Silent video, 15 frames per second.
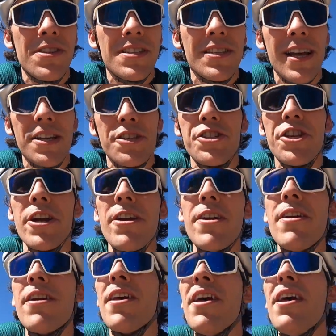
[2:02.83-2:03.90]
this last year,
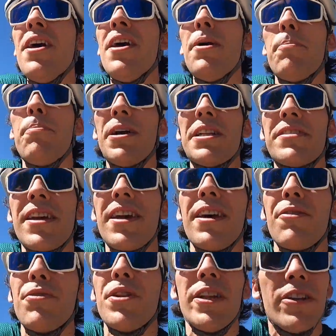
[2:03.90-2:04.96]
but
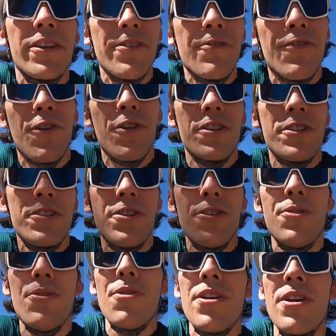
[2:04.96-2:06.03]
really looking forward
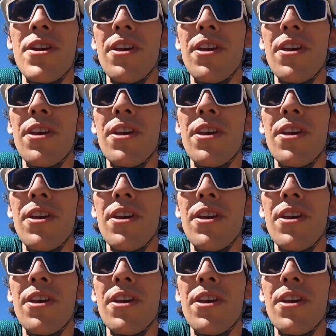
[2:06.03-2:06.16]
to